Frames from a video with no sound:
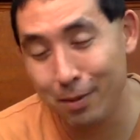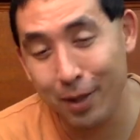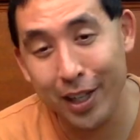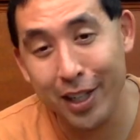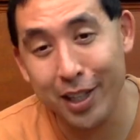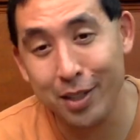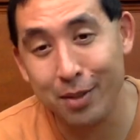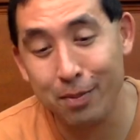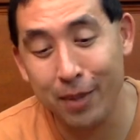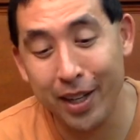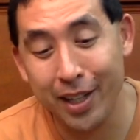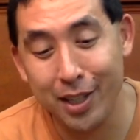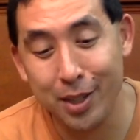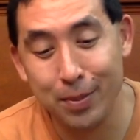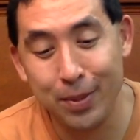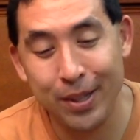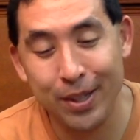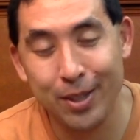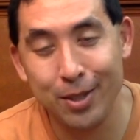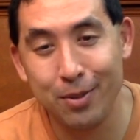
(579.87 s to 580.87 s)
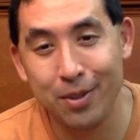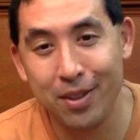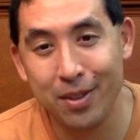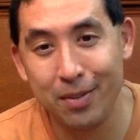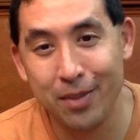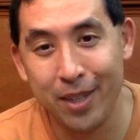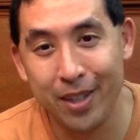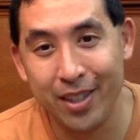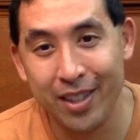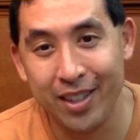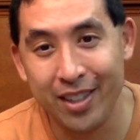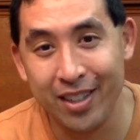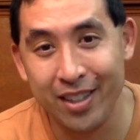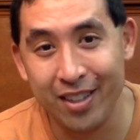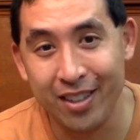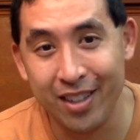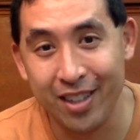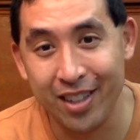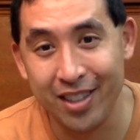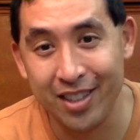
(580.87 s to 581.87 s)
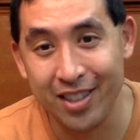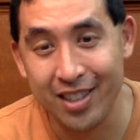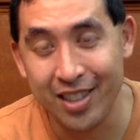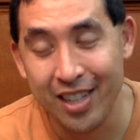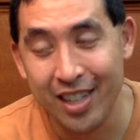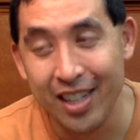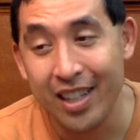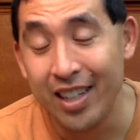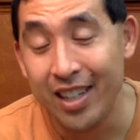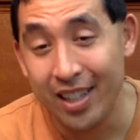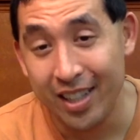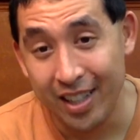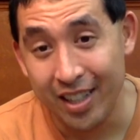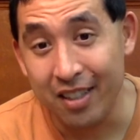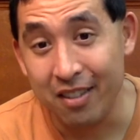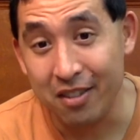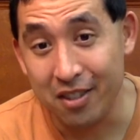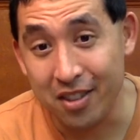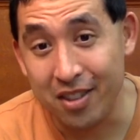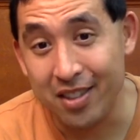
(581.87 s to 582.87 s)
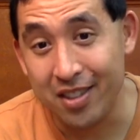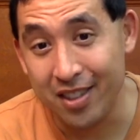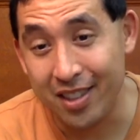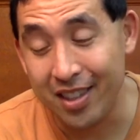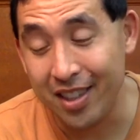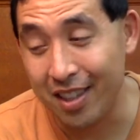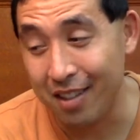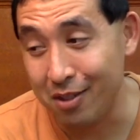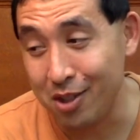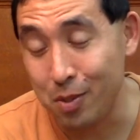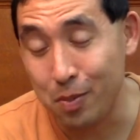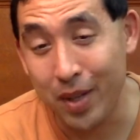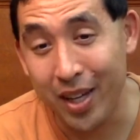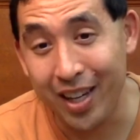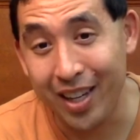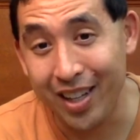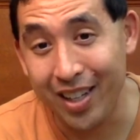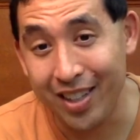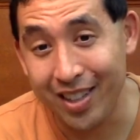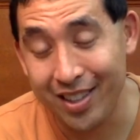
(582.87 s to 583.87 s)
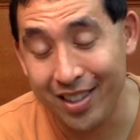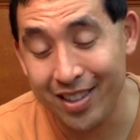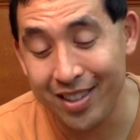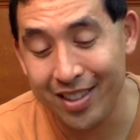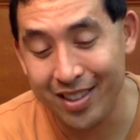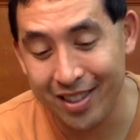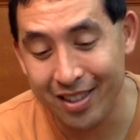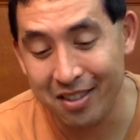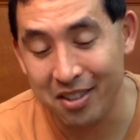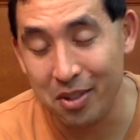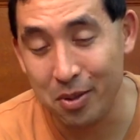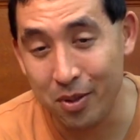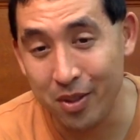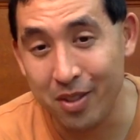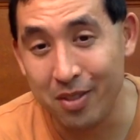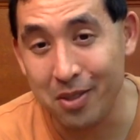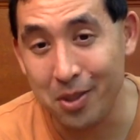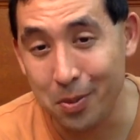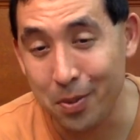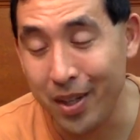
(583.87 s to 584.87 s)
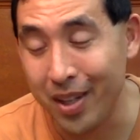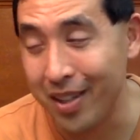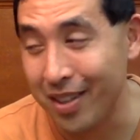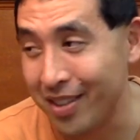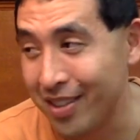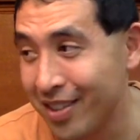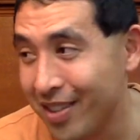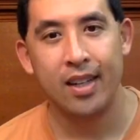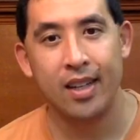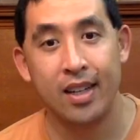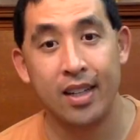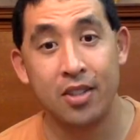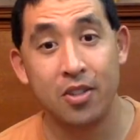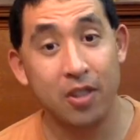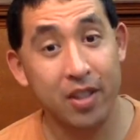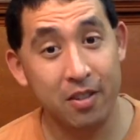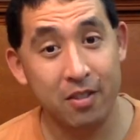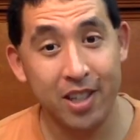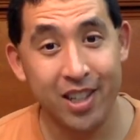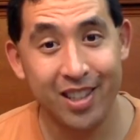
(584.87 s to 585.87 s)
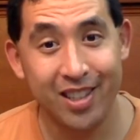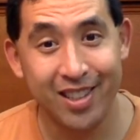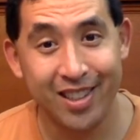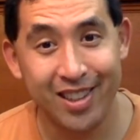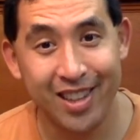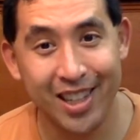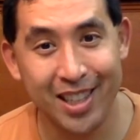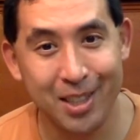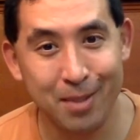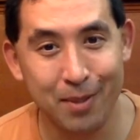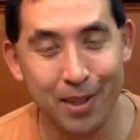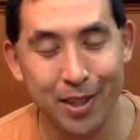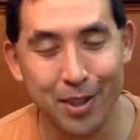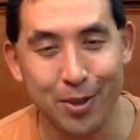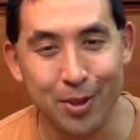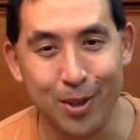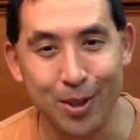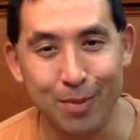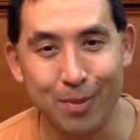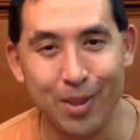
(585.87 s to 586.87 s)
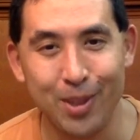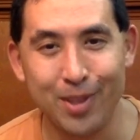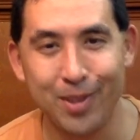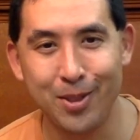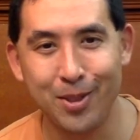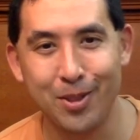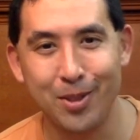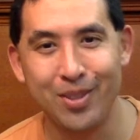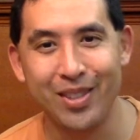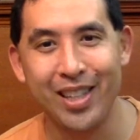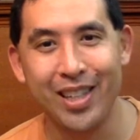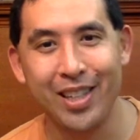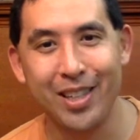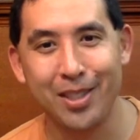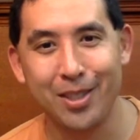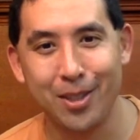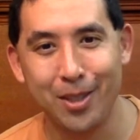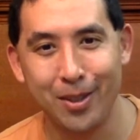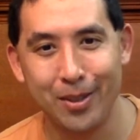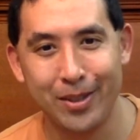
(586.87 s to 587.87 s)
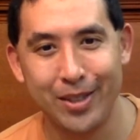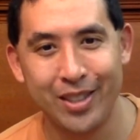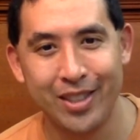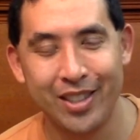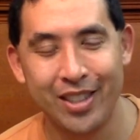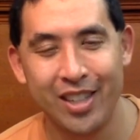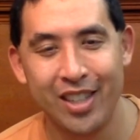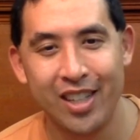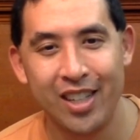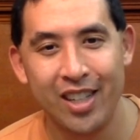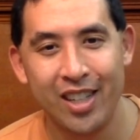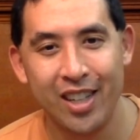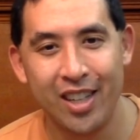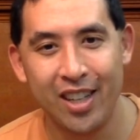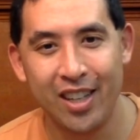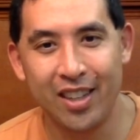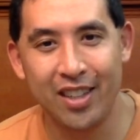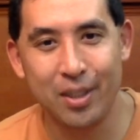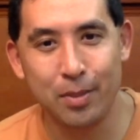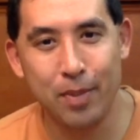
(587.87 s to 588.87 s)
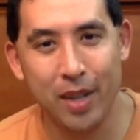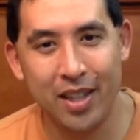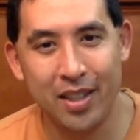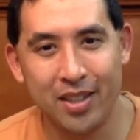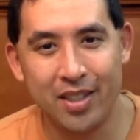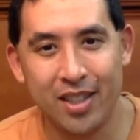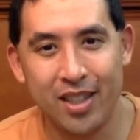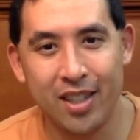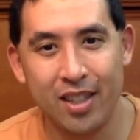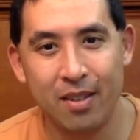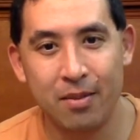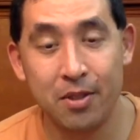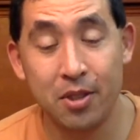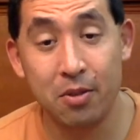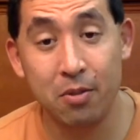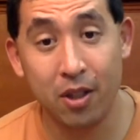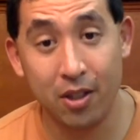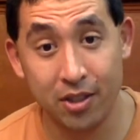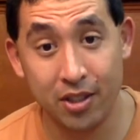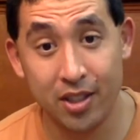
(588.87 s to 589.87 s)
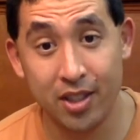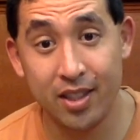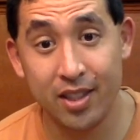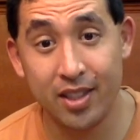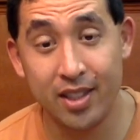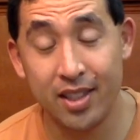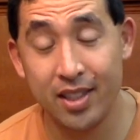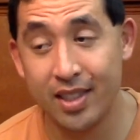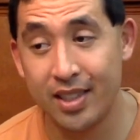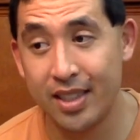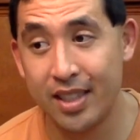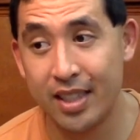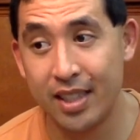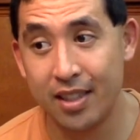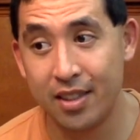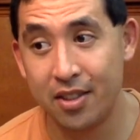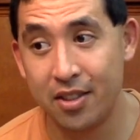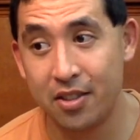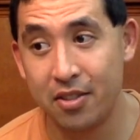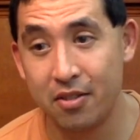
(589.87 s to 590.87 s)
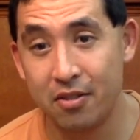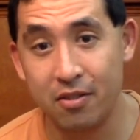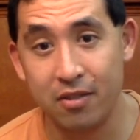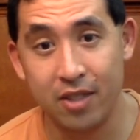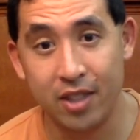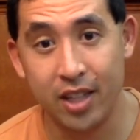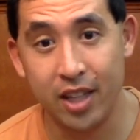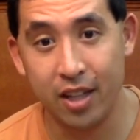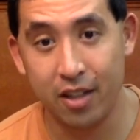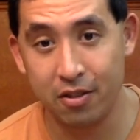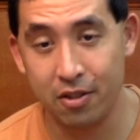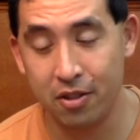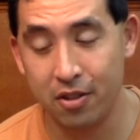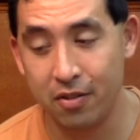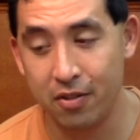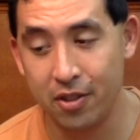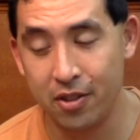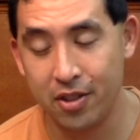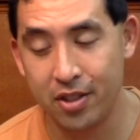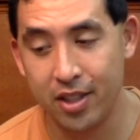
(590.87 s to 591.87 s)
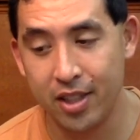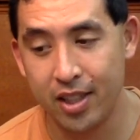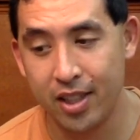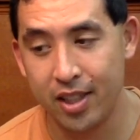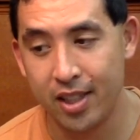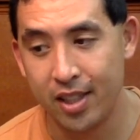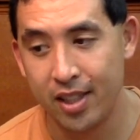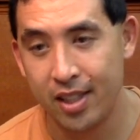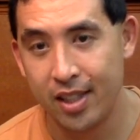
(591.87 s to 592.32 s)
My my experience with American Airlines, it was that was bad. It was it was bad. So anyway, that's my trip to the East Coast uh, this past time to Washington D.C. and to Yale University.